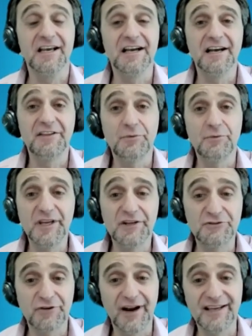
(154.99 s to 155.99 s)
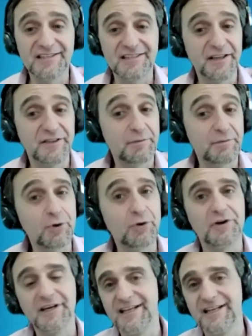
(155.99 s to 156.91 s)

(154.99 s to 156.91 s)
that we addressed in the book.